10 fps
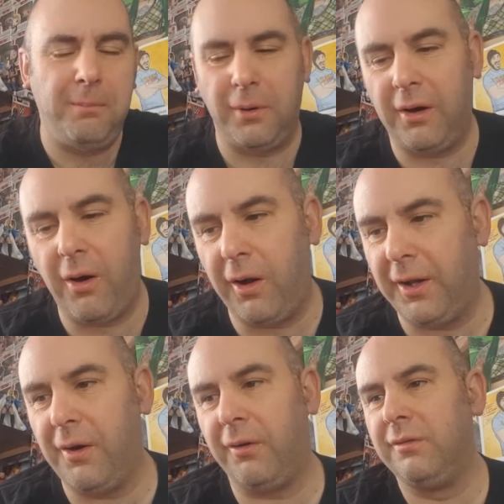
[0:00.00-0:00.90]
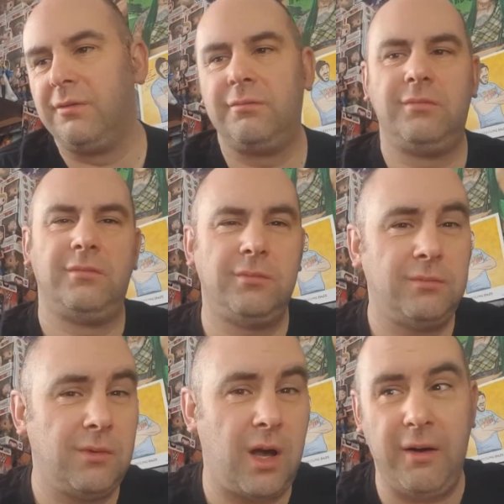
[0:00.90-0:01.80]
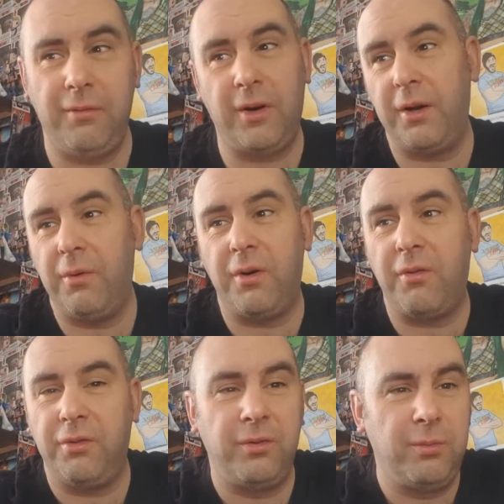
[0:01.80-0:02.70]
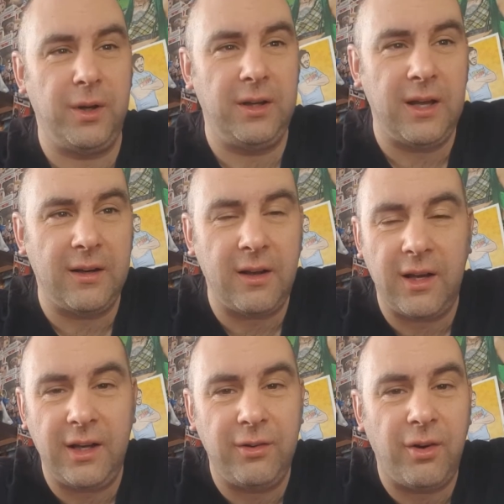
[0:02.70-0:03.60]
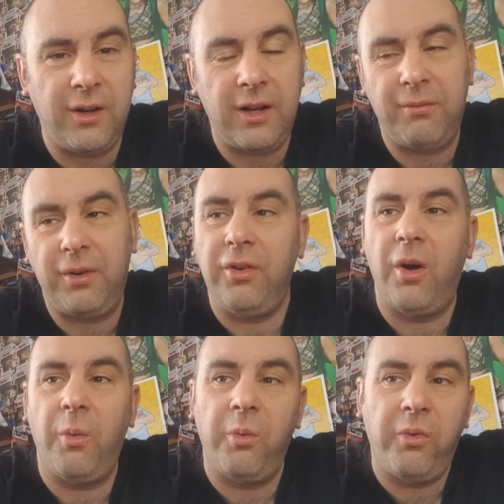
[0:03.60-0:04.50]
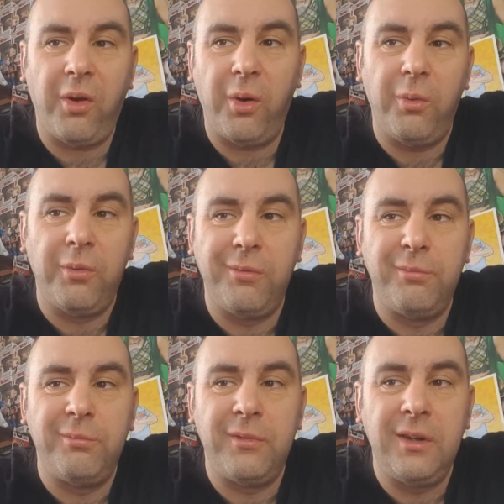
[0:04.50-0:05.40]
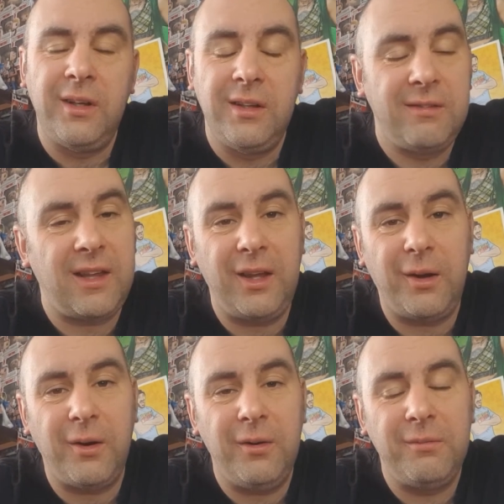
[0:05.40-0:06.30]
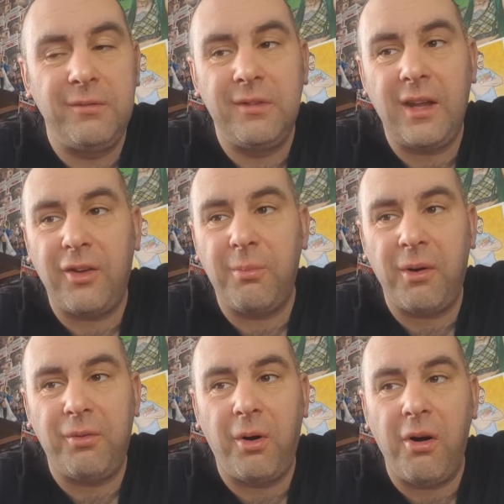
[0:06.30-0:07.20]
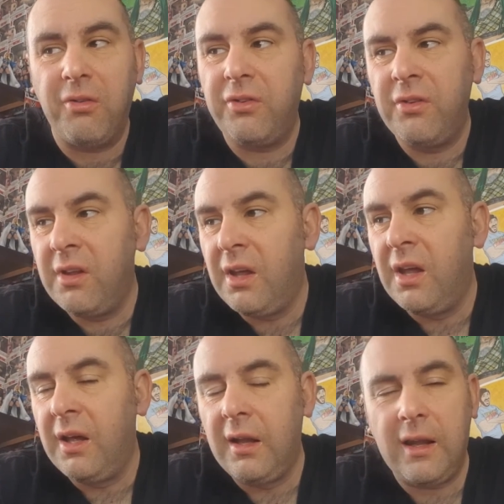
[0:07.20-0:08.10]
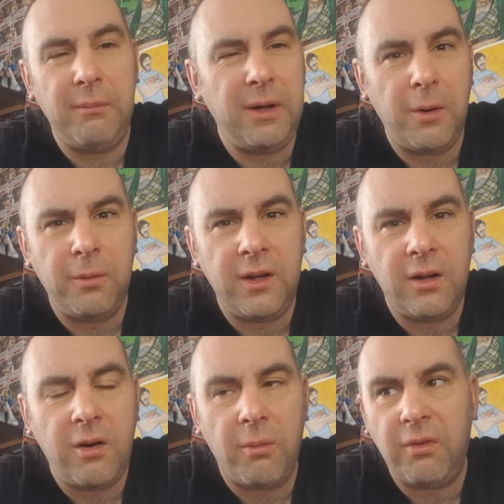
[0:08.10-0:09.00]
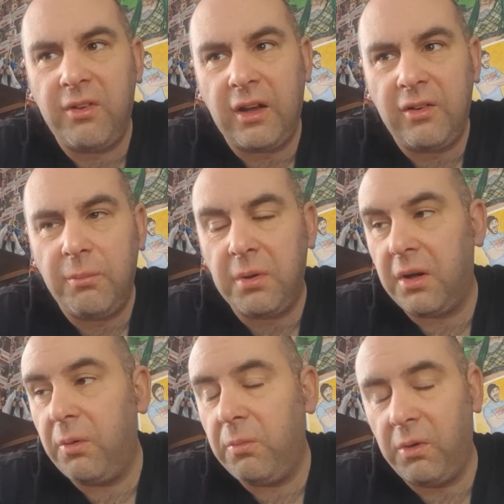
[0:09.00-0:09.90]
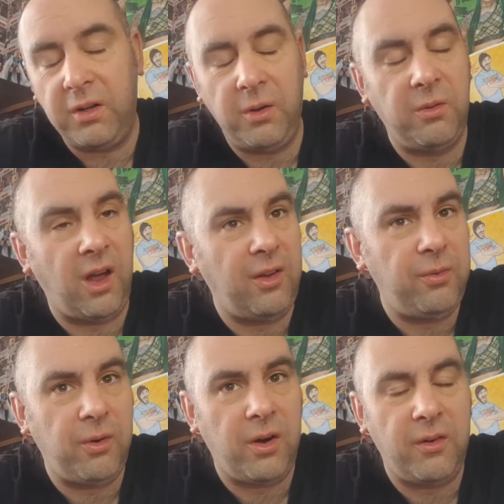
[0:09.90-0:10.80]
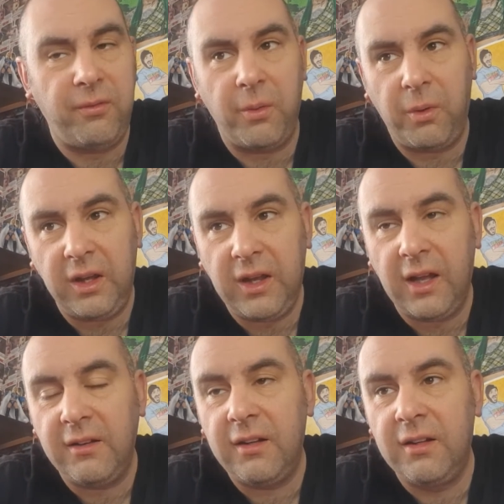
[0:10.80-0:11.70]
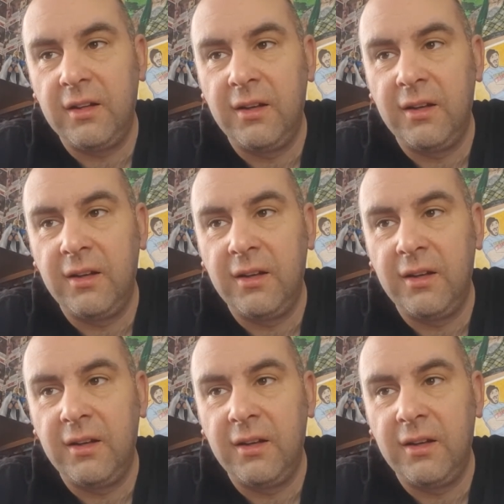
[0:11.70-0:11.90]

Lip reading: But all in all, I thought it were a good weekend. I enjoyed every show, so there you go. That's my thoughts. Let me know in the comment section below what you guys thought of the weekend.